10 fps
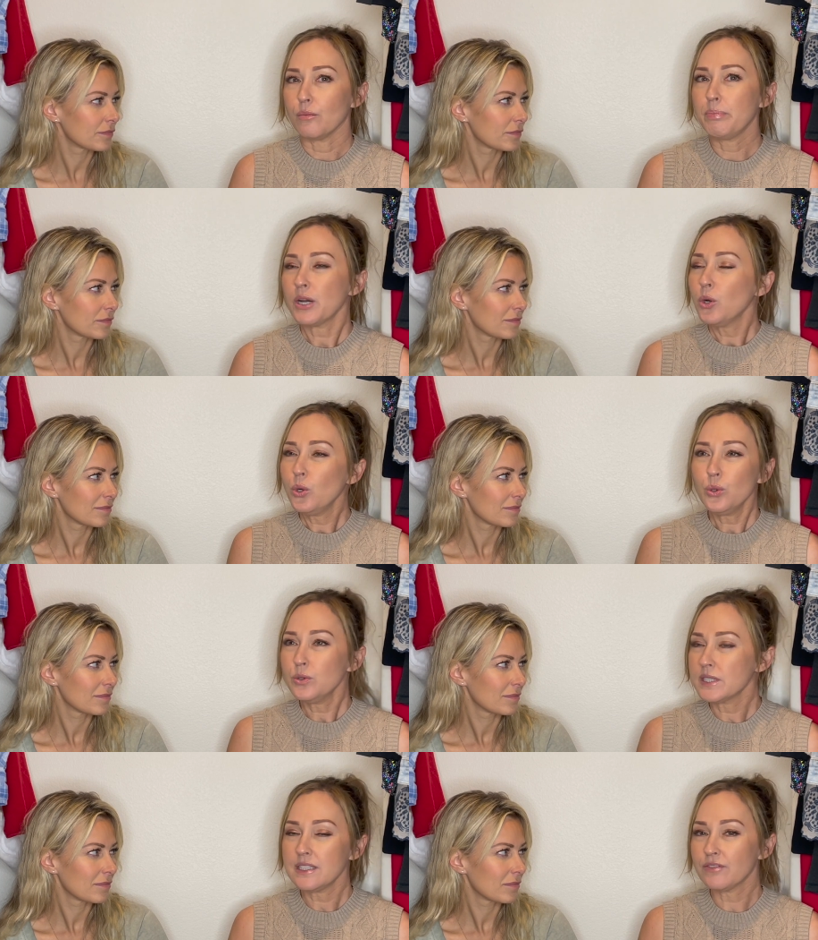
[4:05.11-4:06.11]
Speaker 1: but
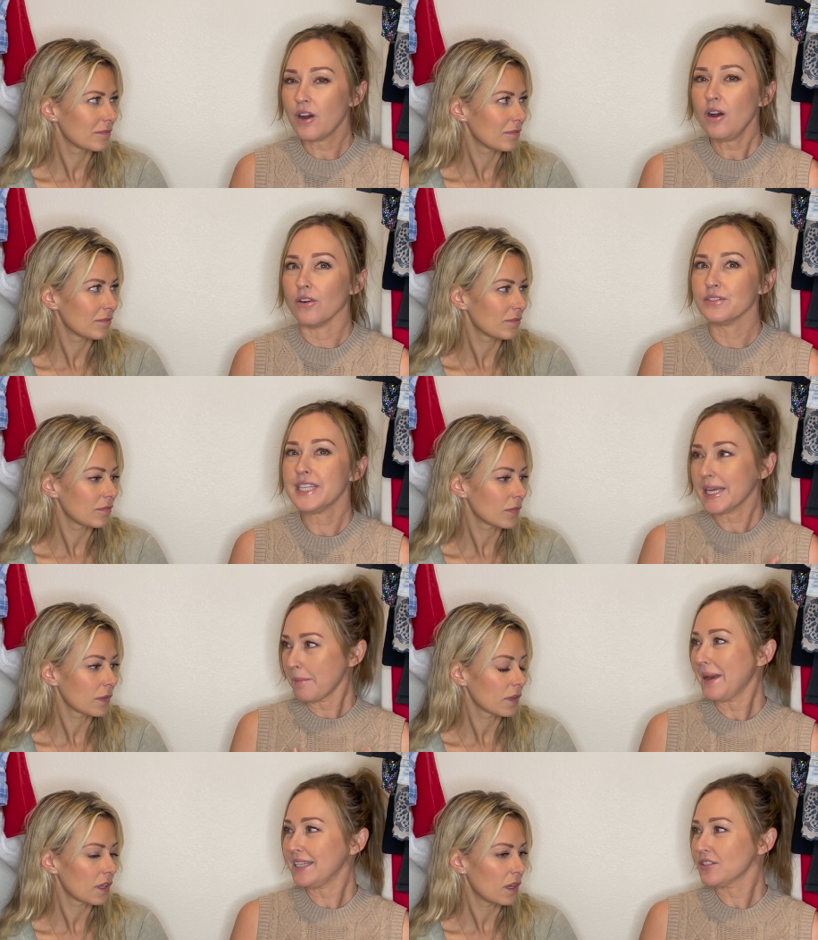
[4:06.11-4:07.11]
who is involved?
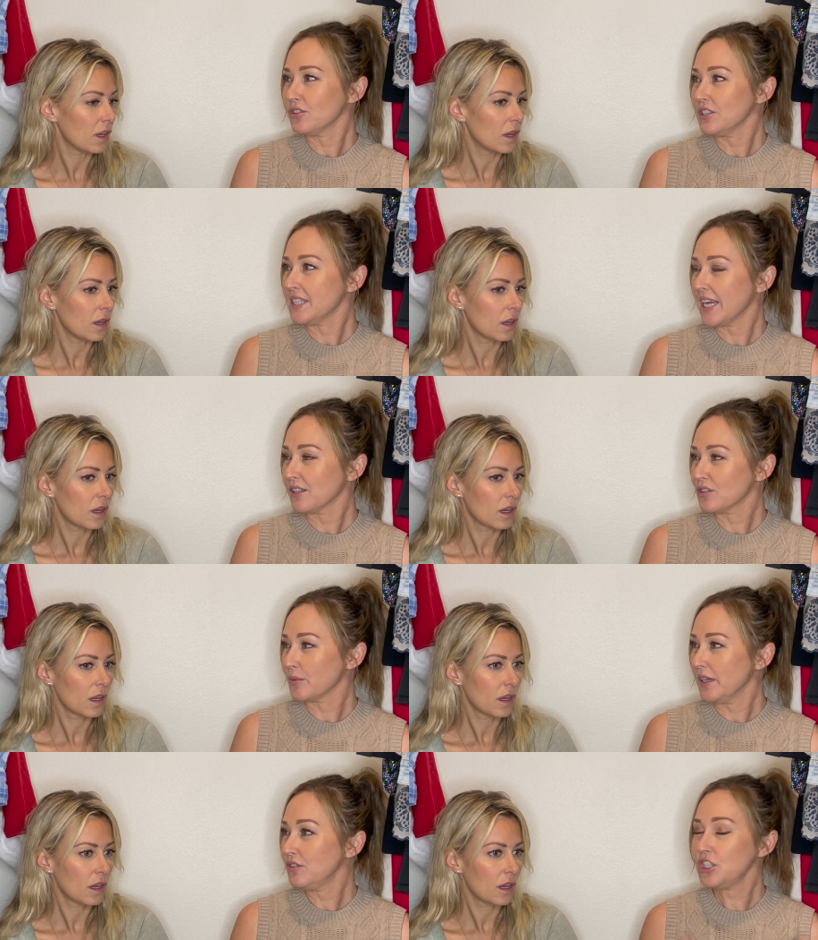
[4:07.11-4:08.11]
Ticketmaster and Taylor
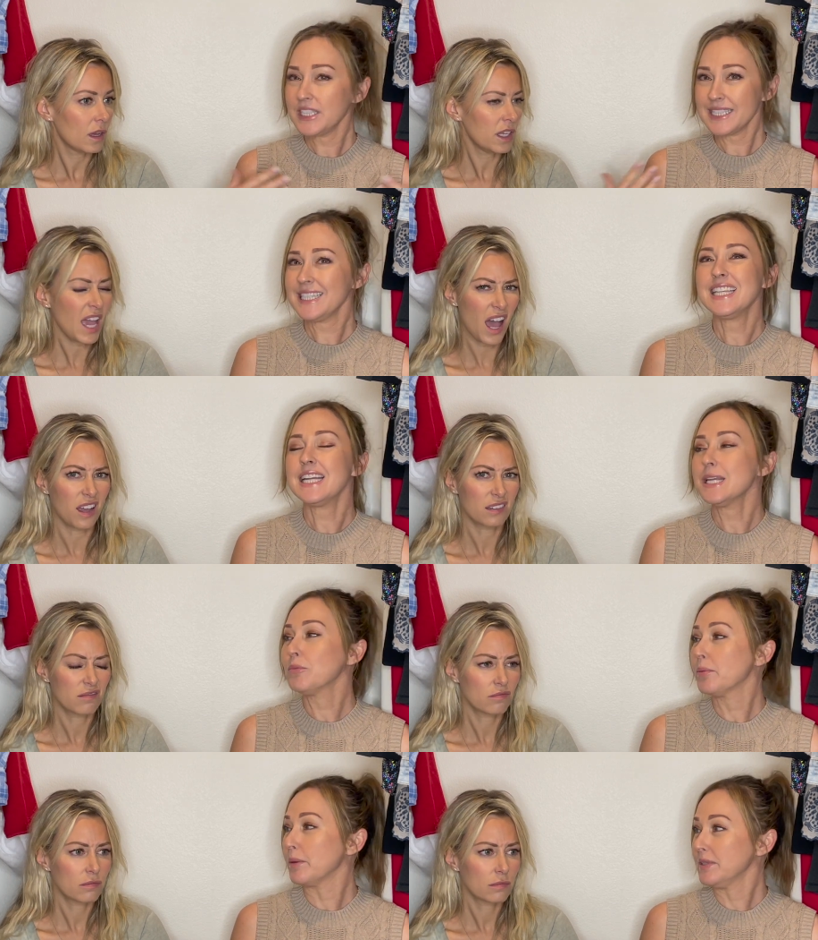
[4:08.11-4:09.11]
Swift. She doesn't yeah. need any
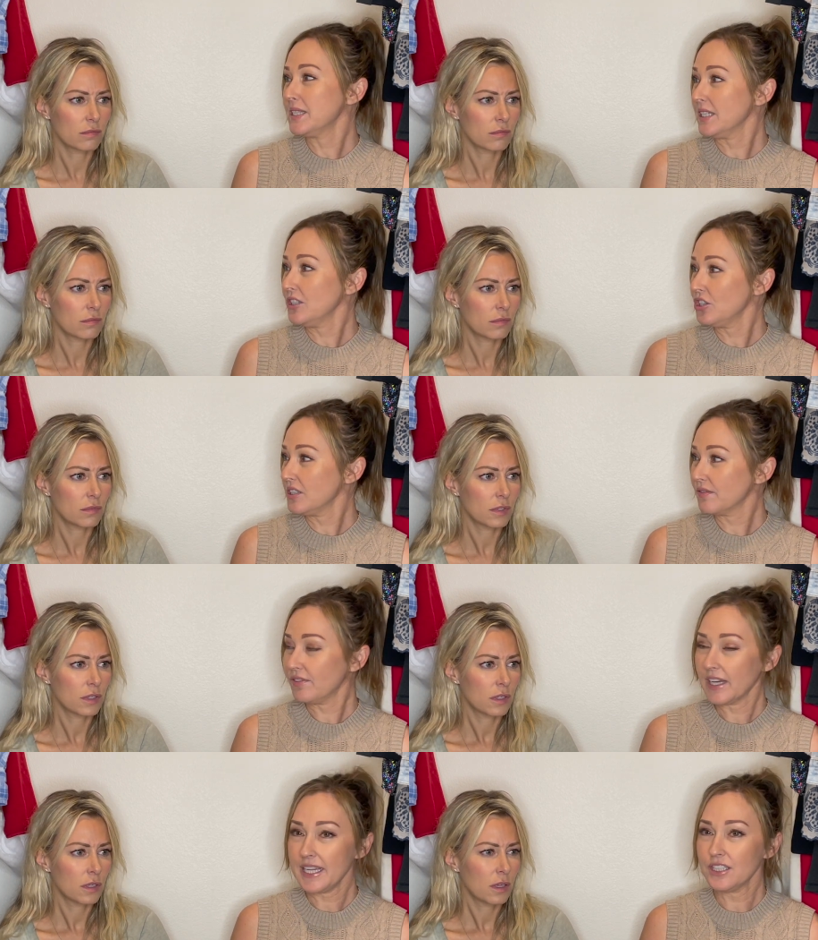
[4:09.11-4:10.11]
more publicity. She's
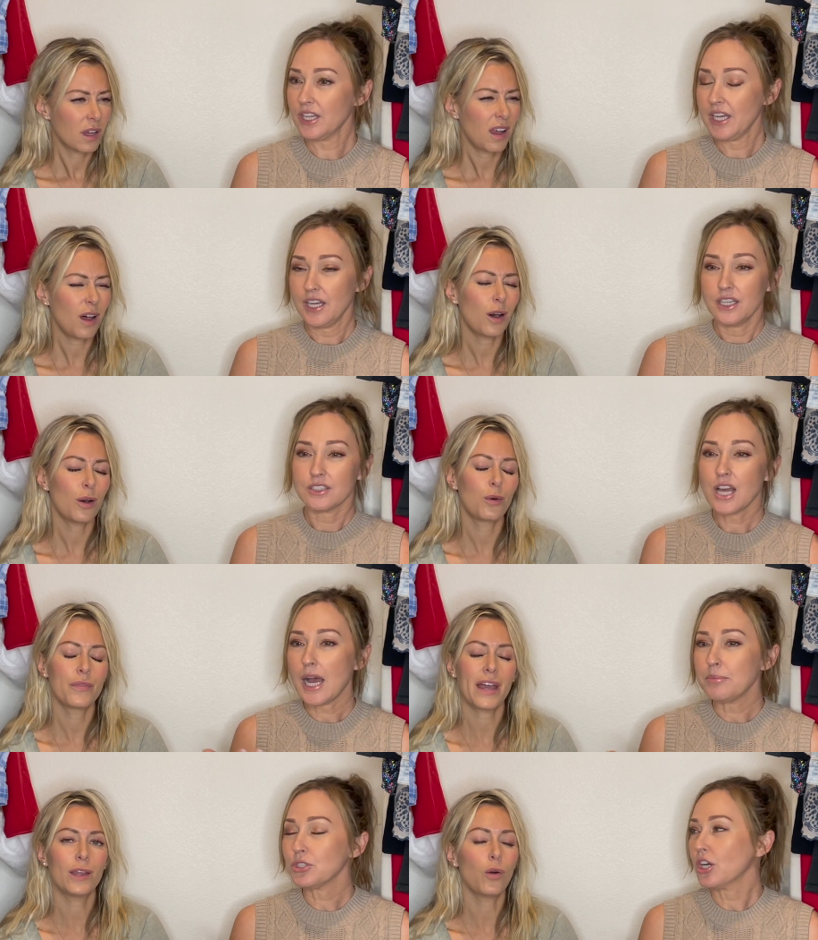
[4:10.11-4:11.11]
fucking oh,
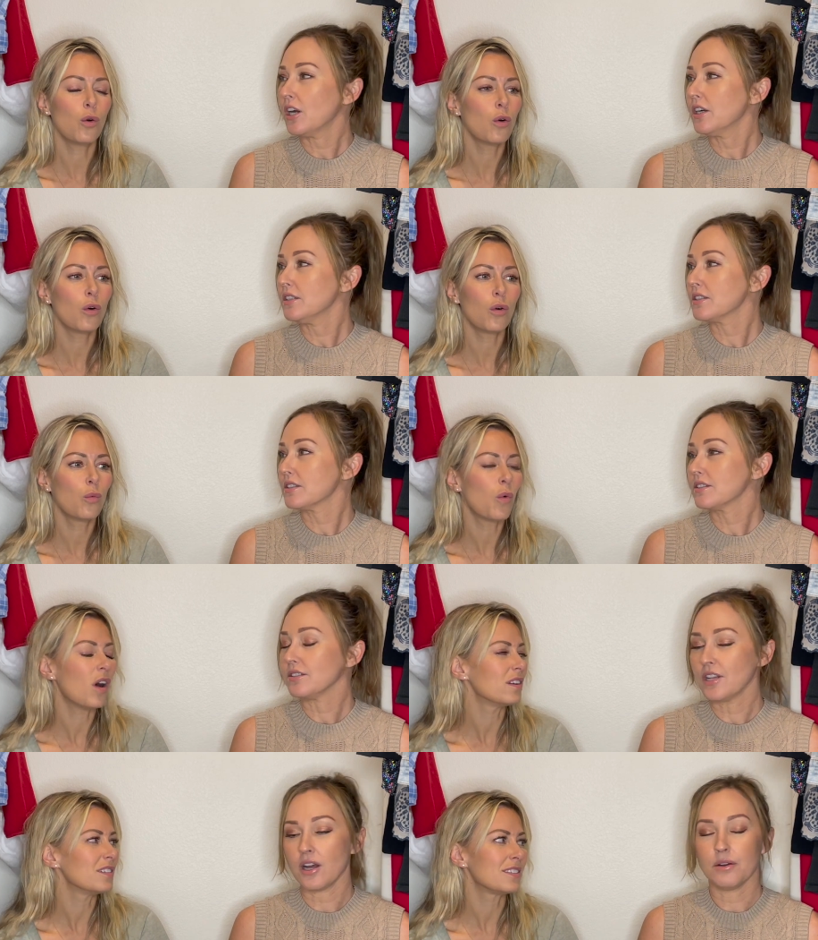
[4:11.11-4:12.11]
top they charts. all
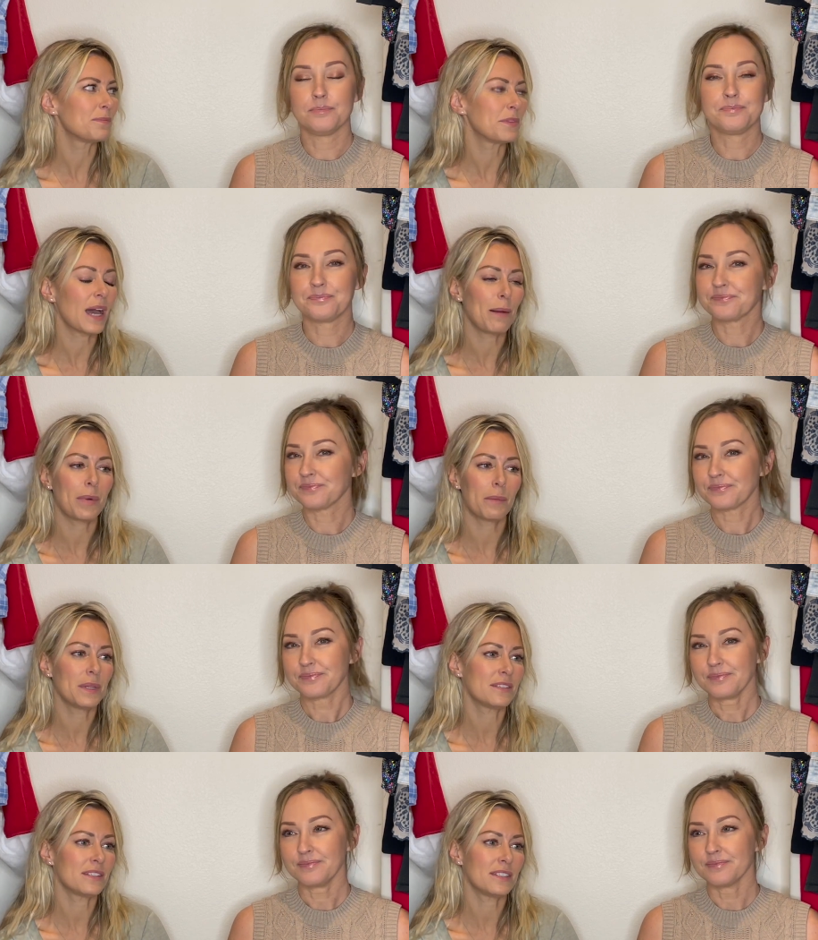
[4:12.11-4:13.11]
want no. that
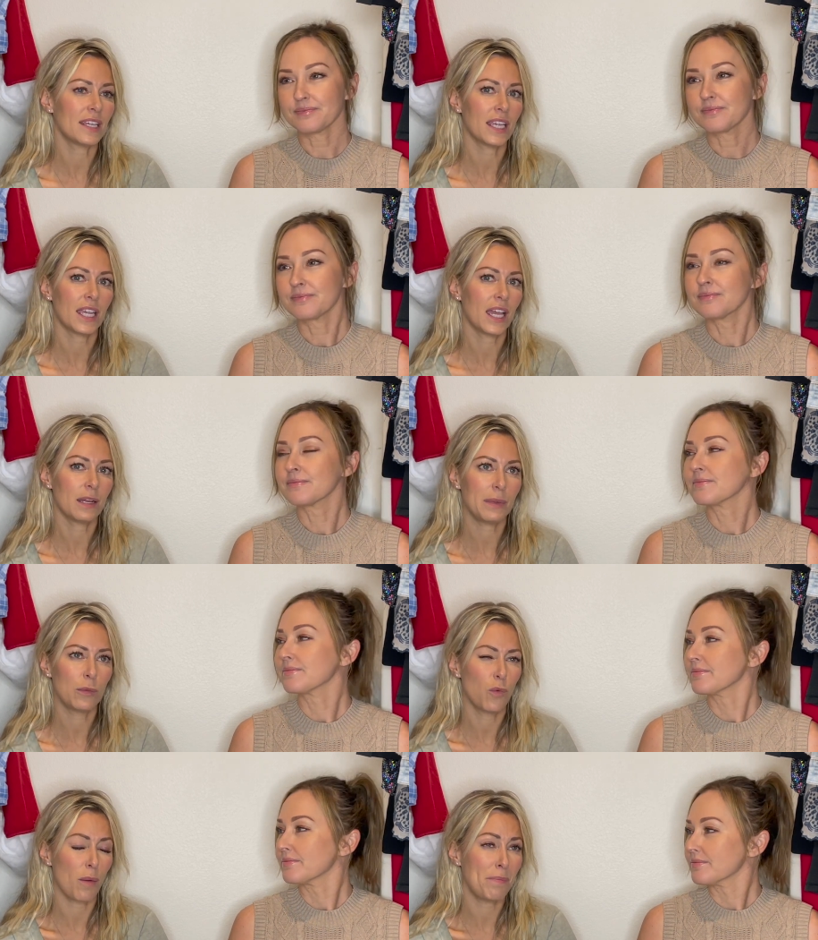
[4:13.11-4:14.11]
publicity. And I
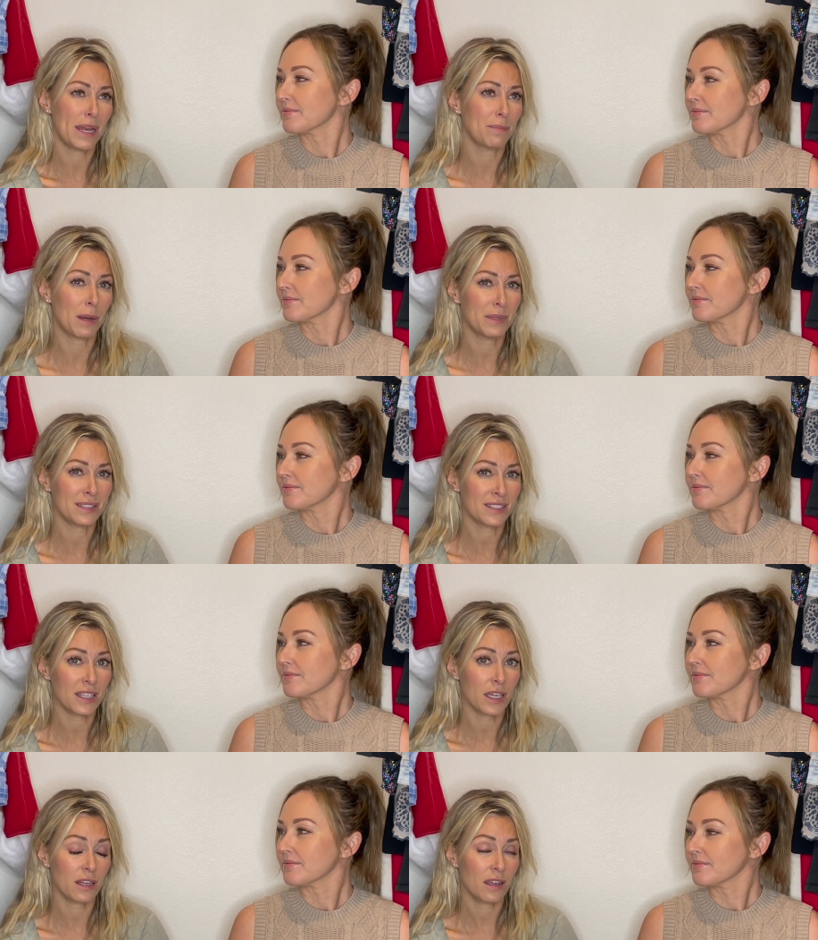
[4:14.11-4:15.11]
mean, what better publicity than?